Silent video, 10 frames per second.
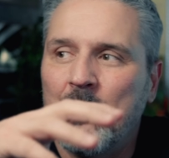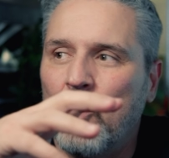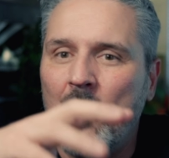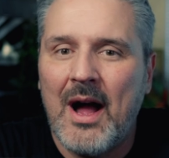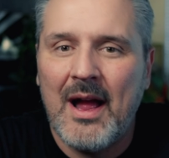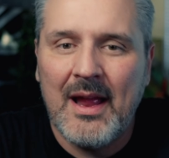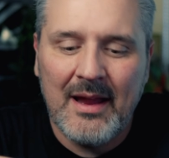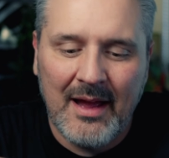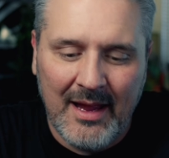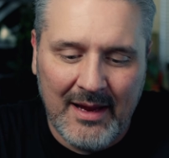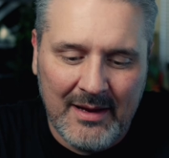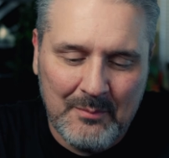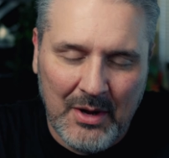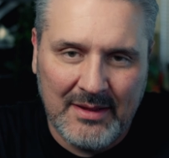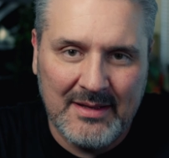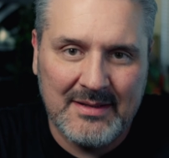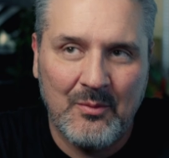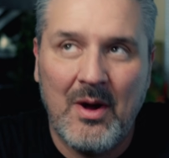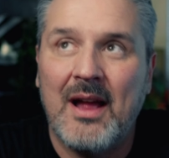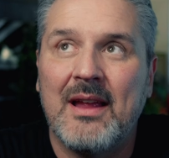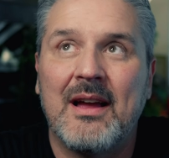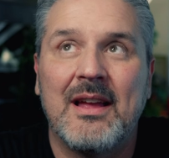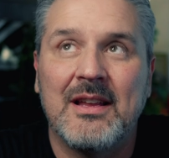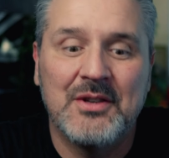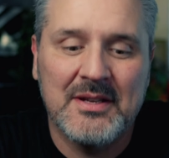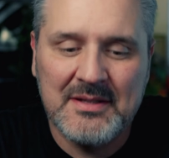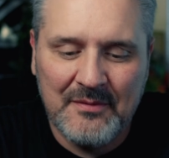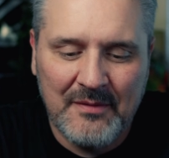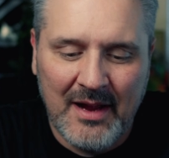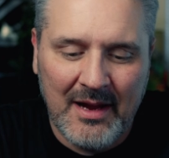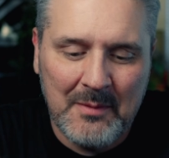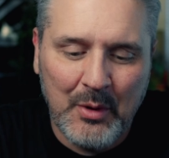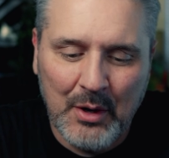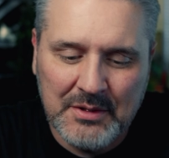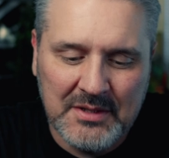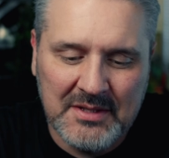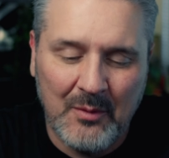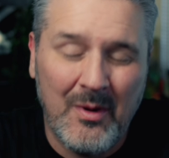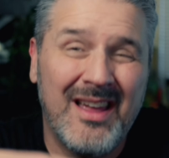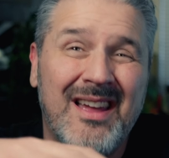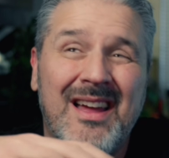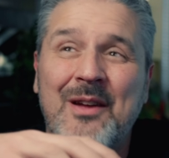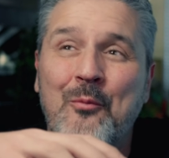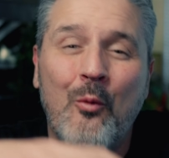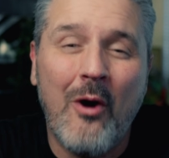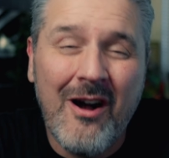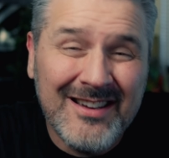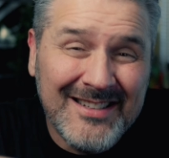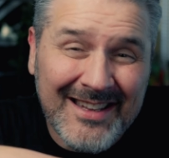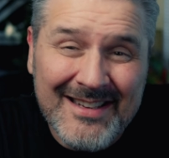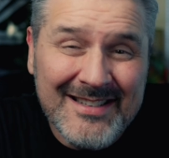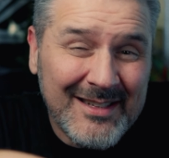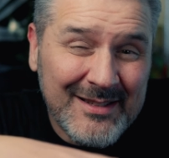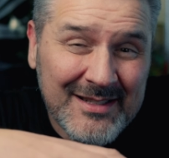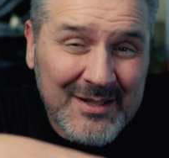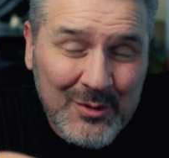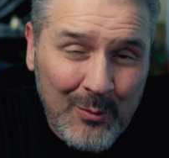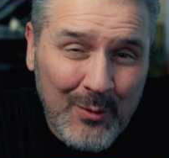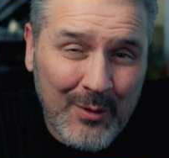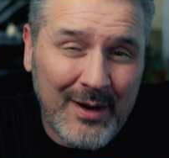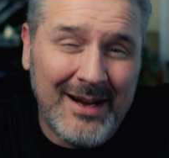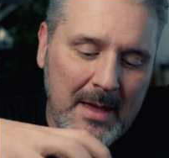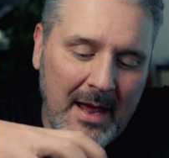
why I bought this, why I justified purchasing, why I walked into the store.